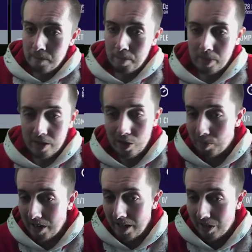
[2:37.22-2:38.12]
You could
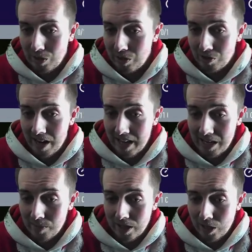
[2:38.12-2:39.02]
play Acuna
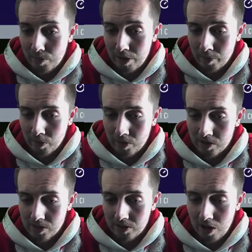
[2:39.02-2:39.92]
anyway. You could bring him on as a
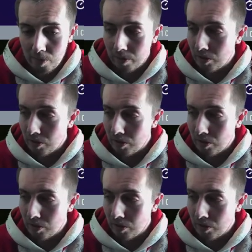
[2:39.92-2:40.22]
sub.